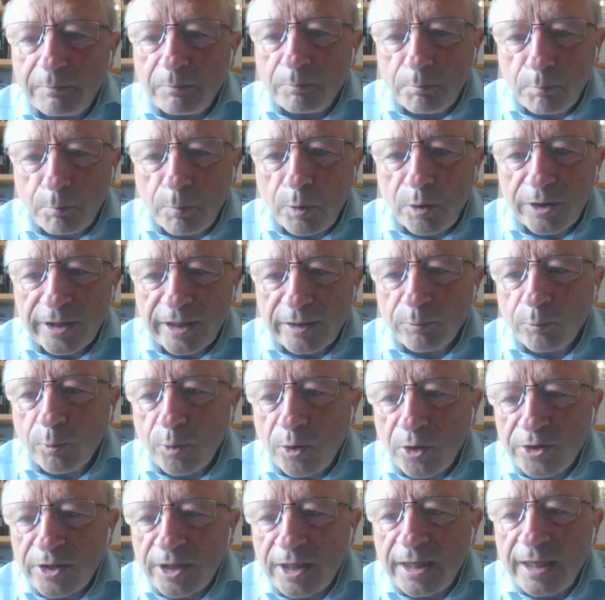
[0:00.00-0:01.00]
mud and
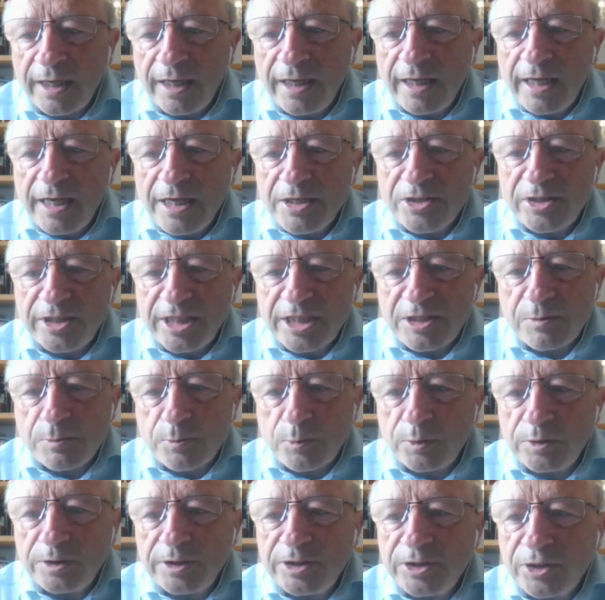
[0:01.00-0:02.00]
water. So this
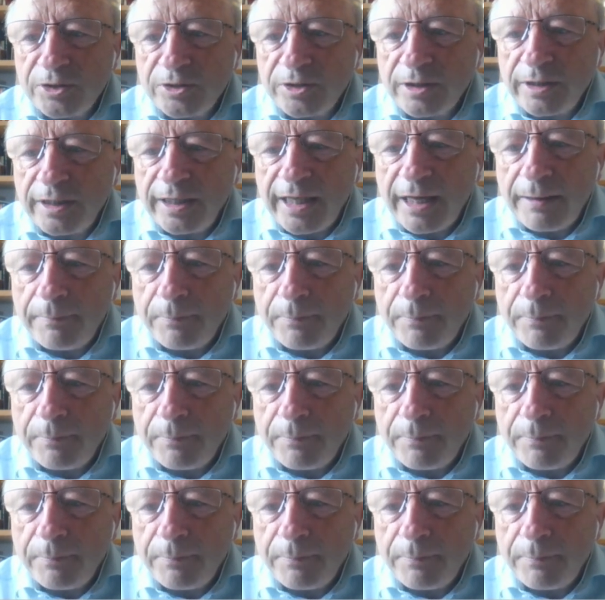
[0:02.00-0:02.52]
was one done in